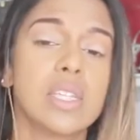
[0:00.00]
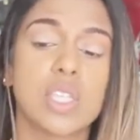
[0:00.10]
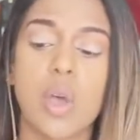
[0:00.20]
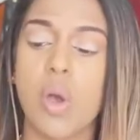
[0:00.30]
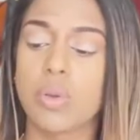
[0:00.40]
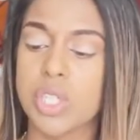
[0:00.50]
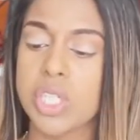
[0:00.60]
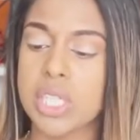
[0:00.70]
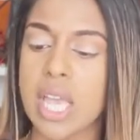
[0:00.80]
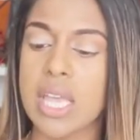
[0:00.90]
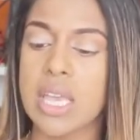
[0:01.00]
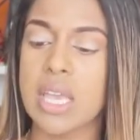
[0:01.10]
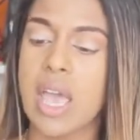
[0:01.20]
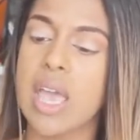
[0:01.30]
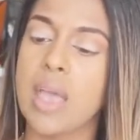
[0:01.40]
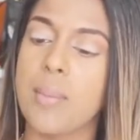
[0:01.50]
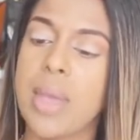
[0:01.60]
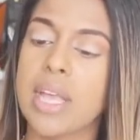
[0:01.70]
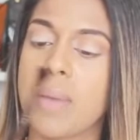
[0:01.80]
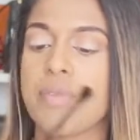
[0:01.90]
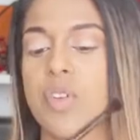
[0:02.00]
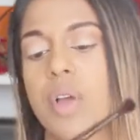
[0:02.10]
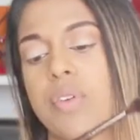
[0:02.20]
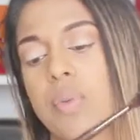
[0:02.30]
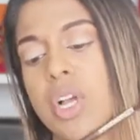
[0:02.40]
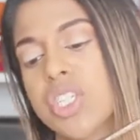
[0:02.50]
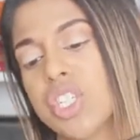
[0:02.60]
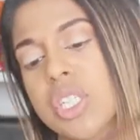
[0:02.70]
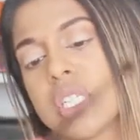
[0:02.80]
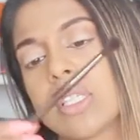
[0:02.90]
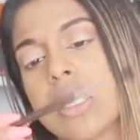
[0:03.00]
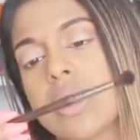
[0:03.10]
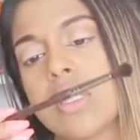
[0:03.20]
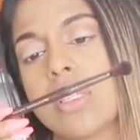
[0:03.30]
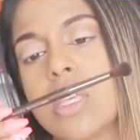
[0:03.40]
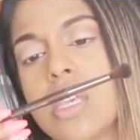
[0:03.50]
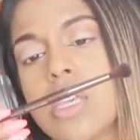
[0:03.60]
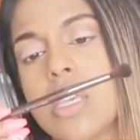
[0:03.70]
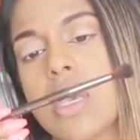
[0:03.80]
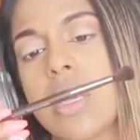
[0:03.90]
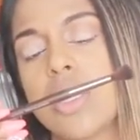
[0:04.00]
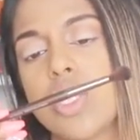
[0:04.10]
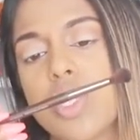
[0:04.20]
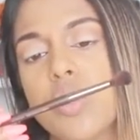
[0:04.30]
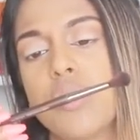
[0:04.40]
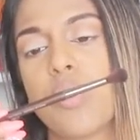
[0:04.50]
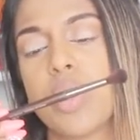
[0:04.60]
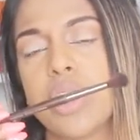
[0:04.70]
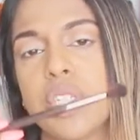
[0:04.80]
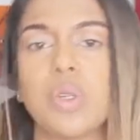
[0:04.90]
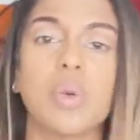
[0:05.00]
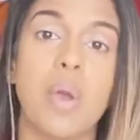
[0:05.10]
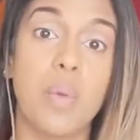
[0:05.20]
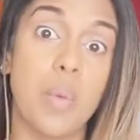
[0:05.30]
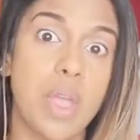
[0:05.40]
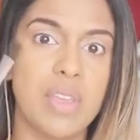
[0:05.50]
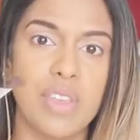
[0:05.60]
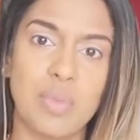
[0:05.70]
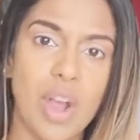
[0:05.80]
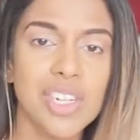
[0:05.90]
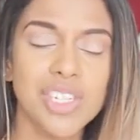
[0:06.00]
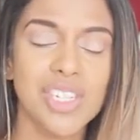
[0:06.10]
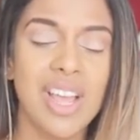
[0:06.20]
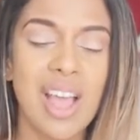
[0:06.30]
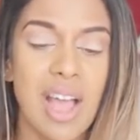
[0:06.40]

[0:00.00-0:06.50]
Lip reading: So just taking a Makeup Forever brush, this is the 242 wavy brush.